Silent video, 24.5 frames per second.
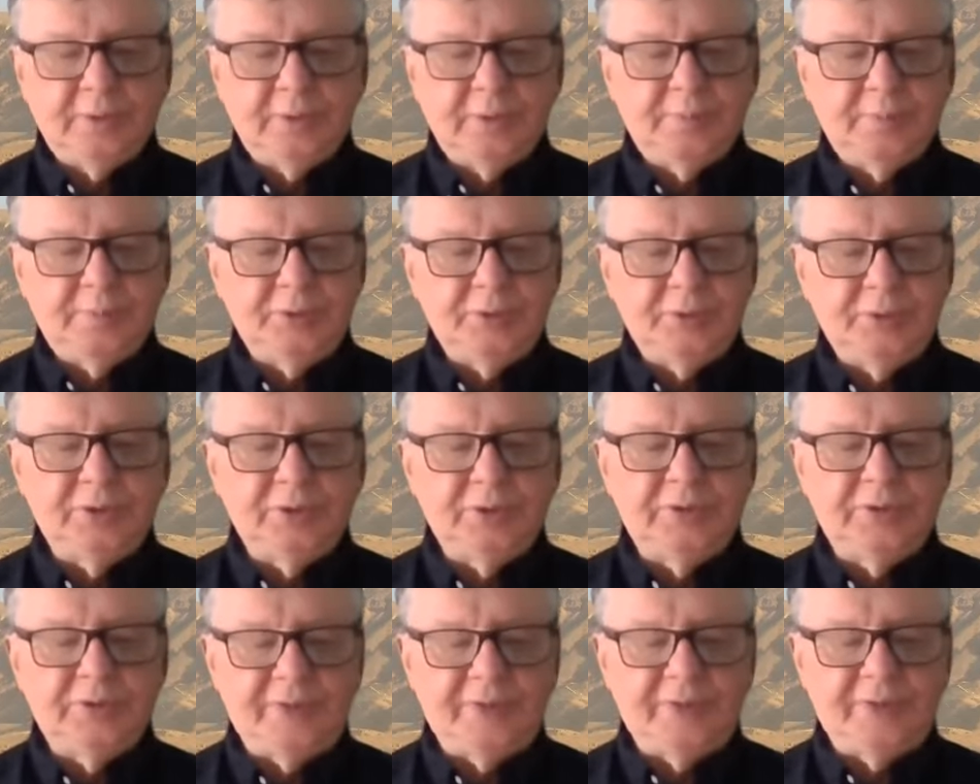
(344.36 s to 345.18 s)
but
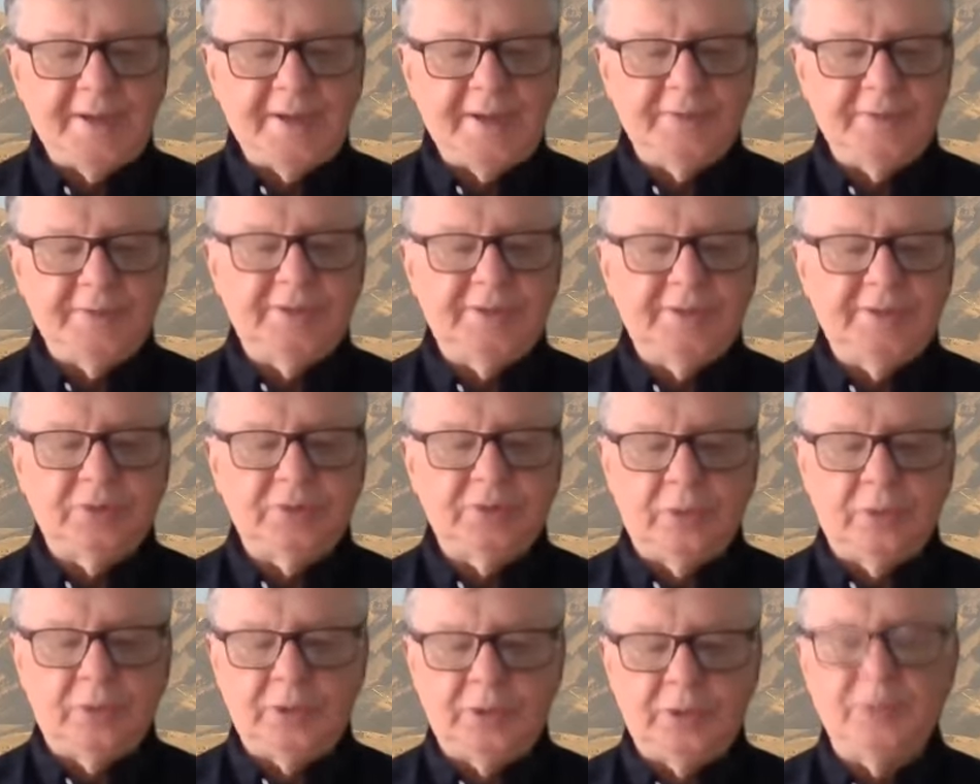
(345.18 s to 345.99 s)
just the fact that his
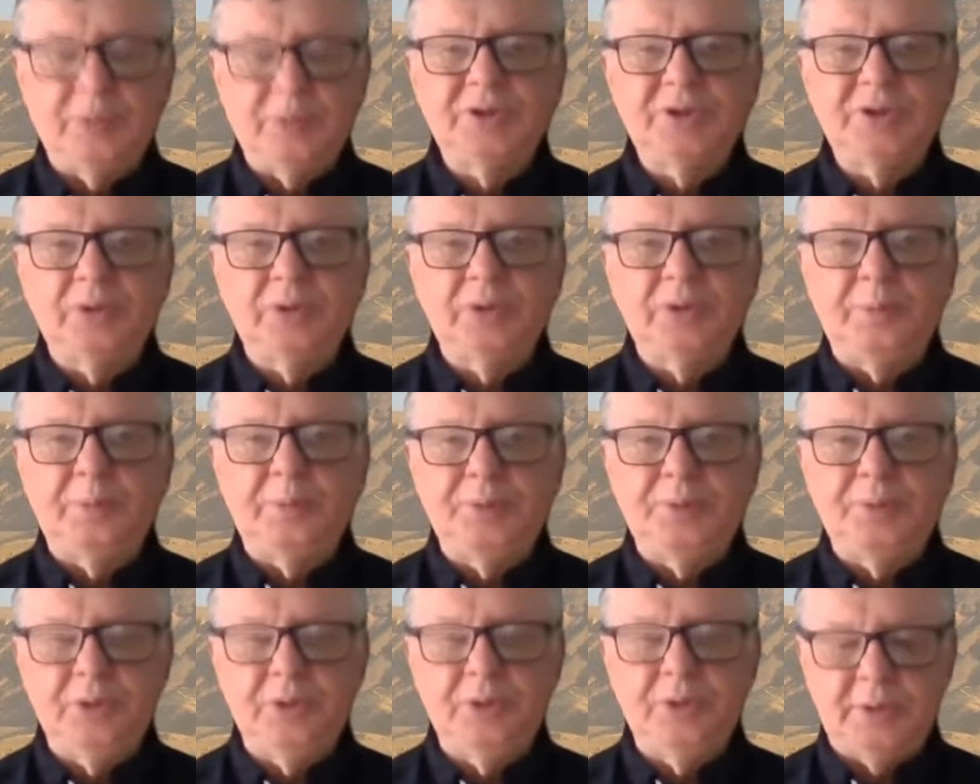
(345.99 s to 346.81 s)
aura was so
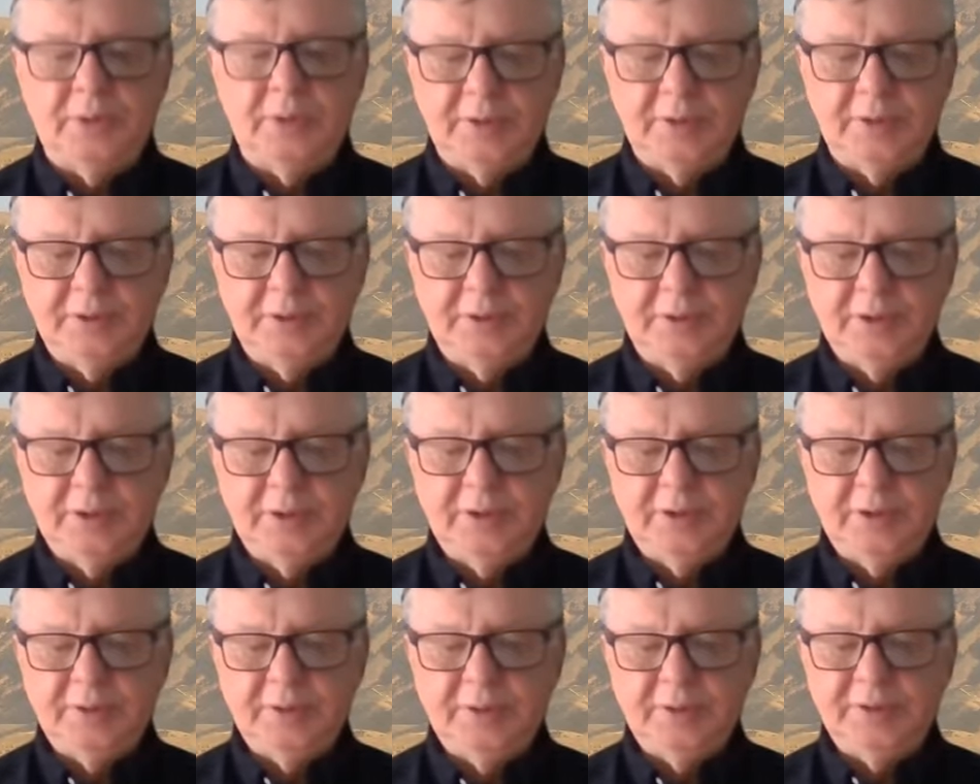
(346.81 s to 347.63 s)
pure
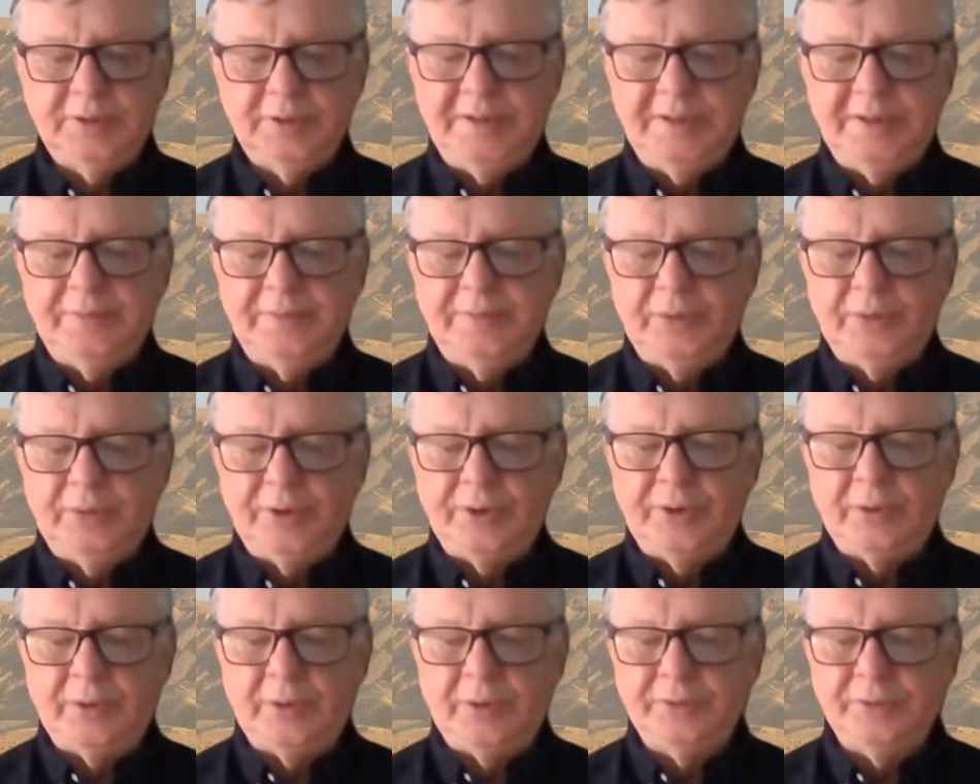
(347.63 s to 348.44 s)
that evil
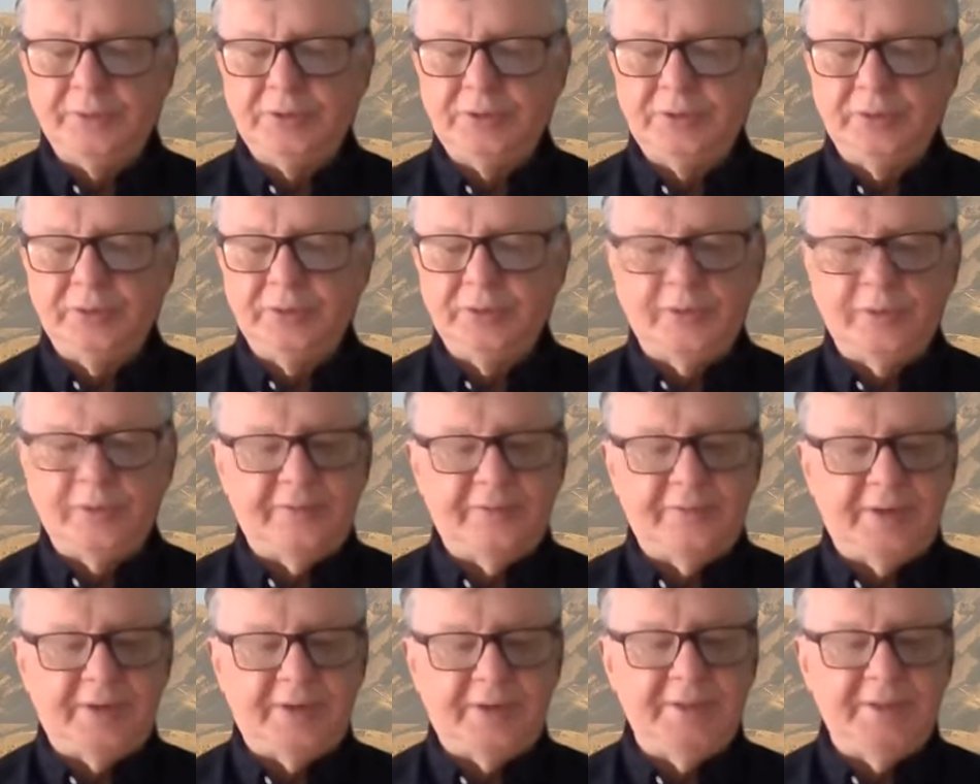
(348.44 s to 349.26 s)
thoughts could not
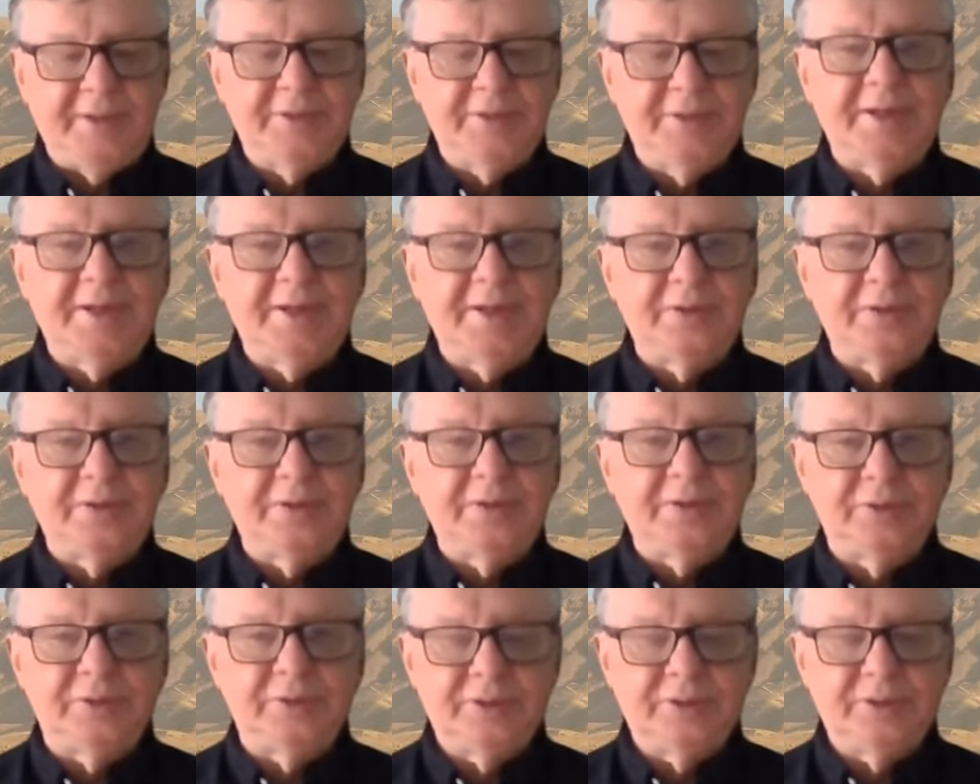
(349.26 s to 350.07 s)
find an
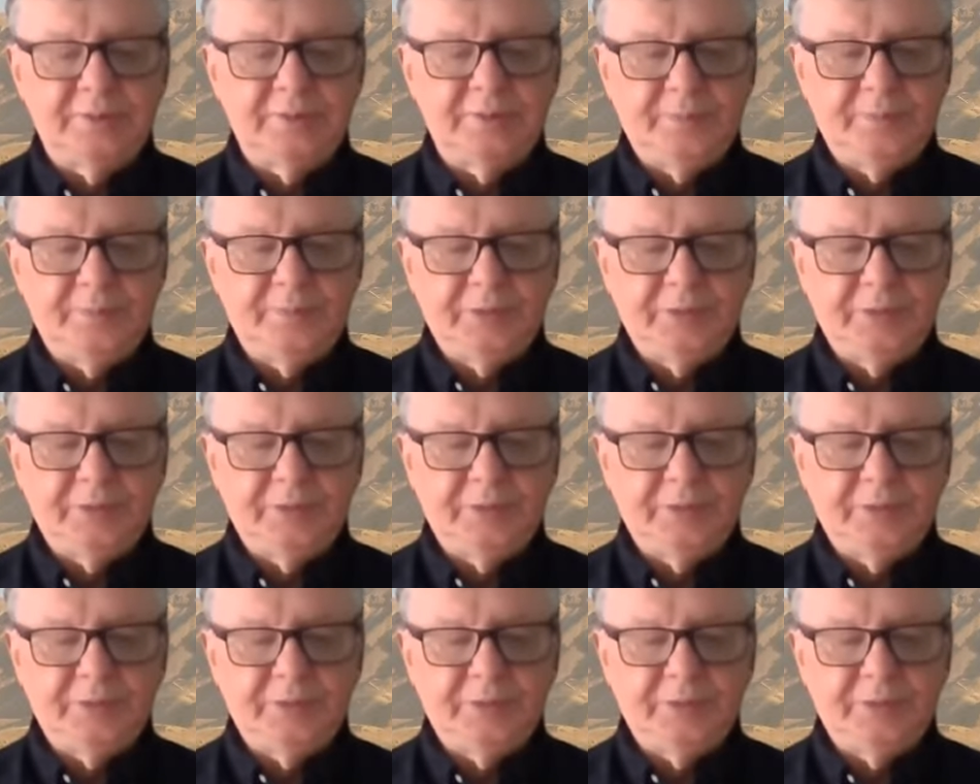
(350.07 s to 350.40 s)
entrance,